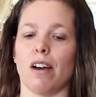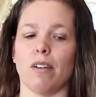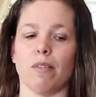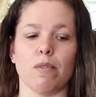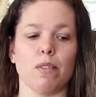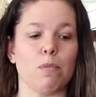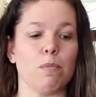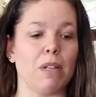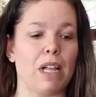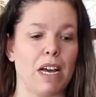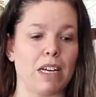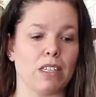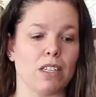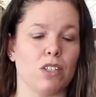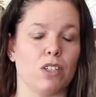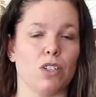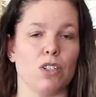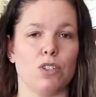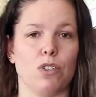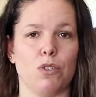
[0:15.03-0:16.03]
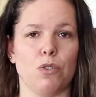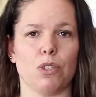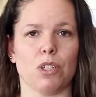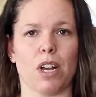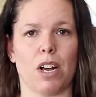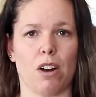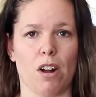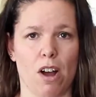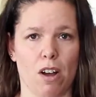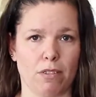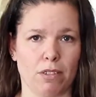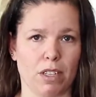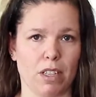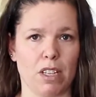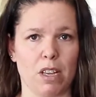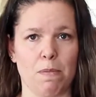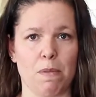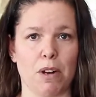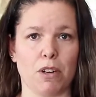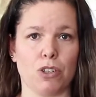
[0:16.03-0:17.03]
the molasses is used to kind of offset
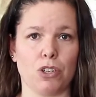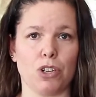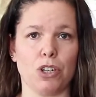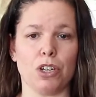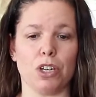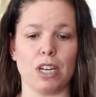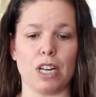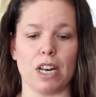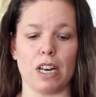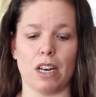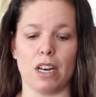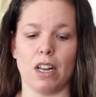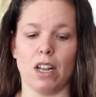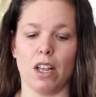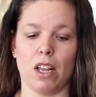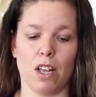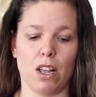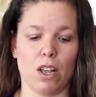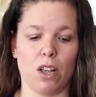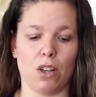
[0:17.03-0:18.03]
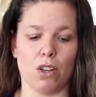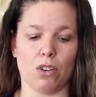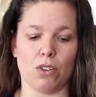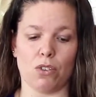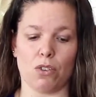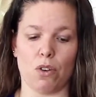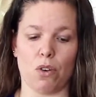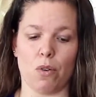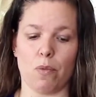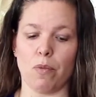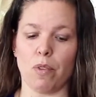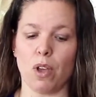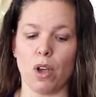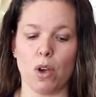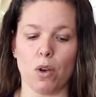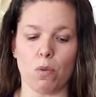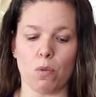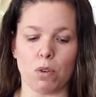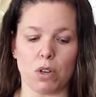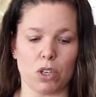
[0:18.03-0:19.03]
the amount of sugar needed. So
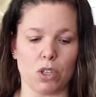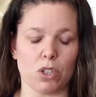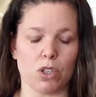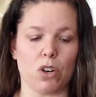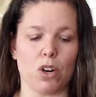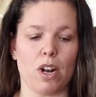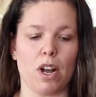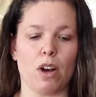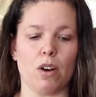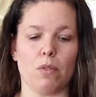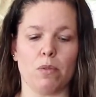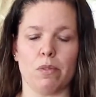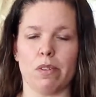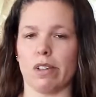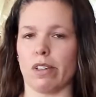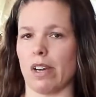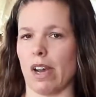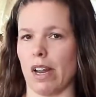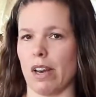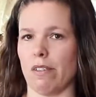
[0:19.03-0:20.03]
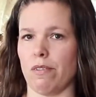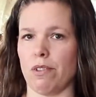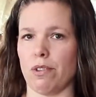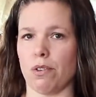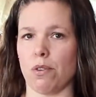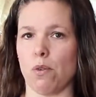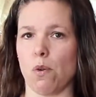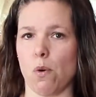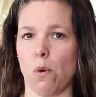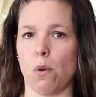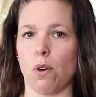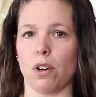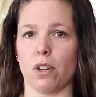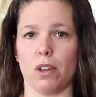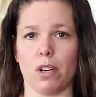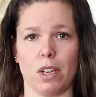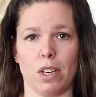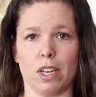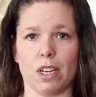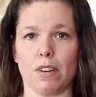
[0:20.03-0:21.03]
we're going to start out with kind of your core
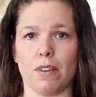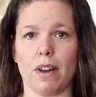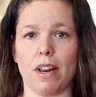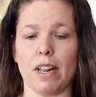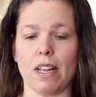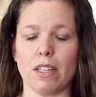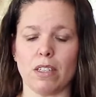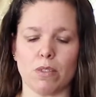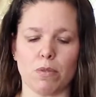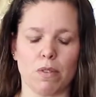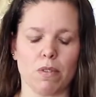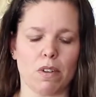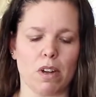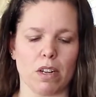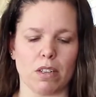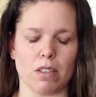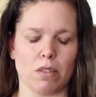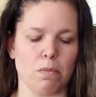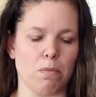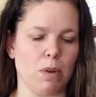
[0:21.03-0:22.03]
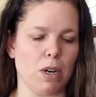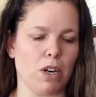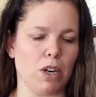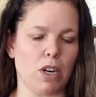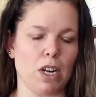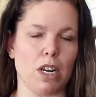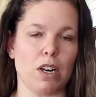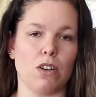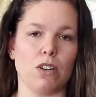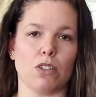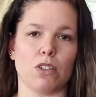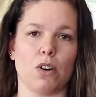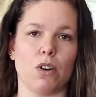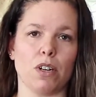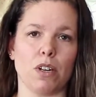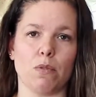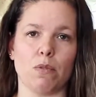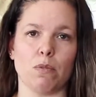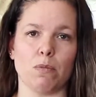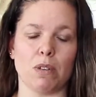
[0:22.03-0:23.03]
cookie ingredients. We've got some butter here, it's
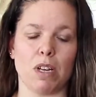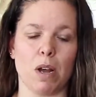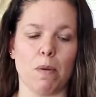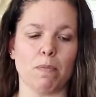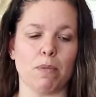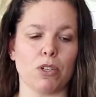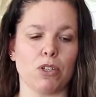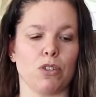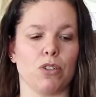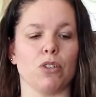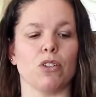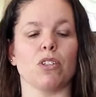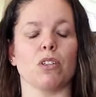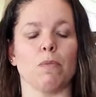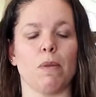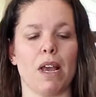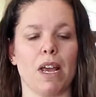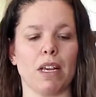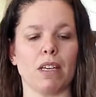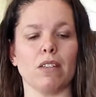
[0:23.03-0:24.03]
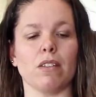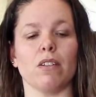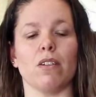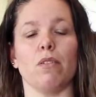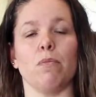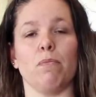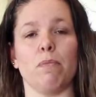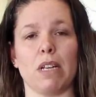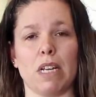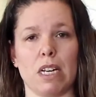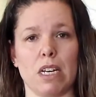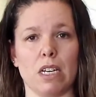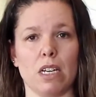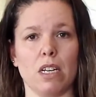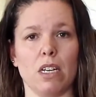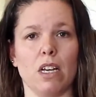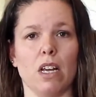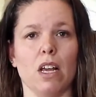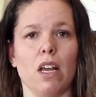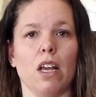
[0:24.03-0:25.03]
already at room temperature, some eggs that are
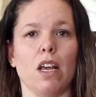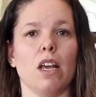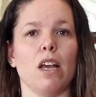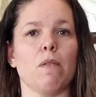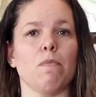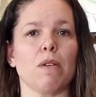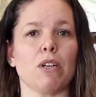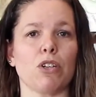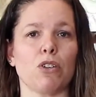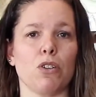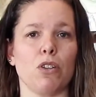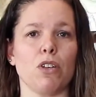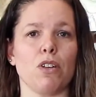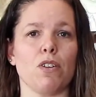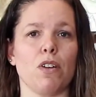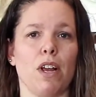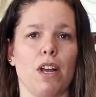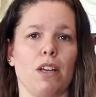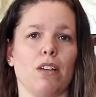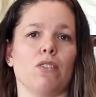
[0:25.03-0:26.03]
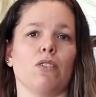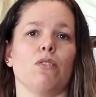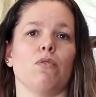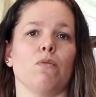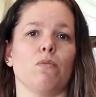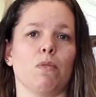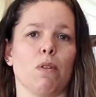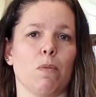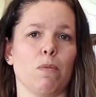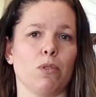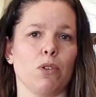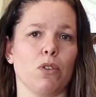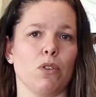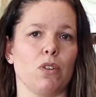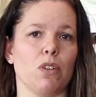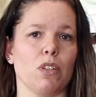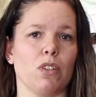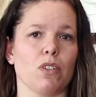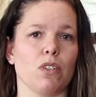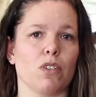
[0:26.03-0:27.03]
beaten. Make sure that your eggs are at room
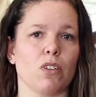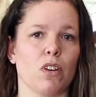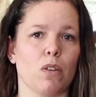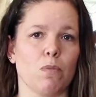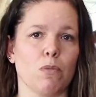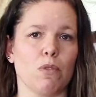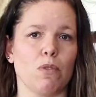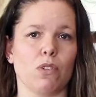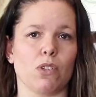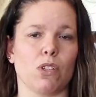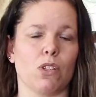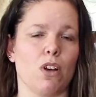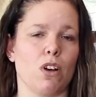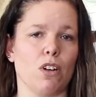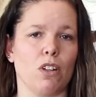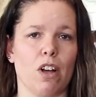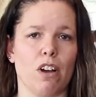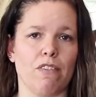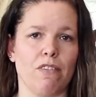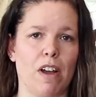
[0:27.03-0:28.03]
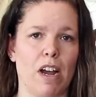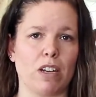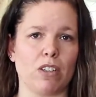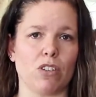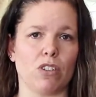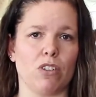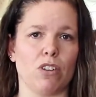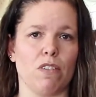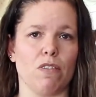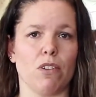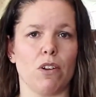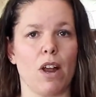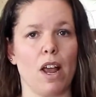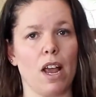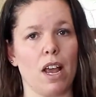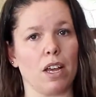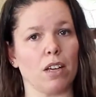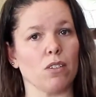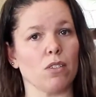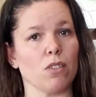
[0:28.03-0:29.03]
temperature. This is going to move us along a lot faster. If your
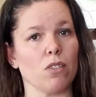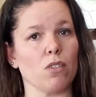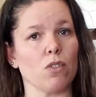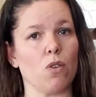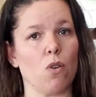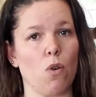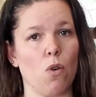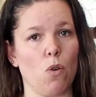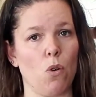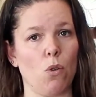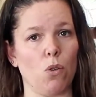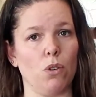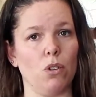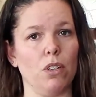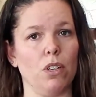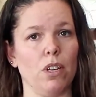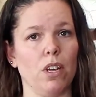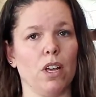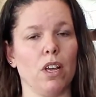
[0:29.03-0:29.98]
eggs are cold,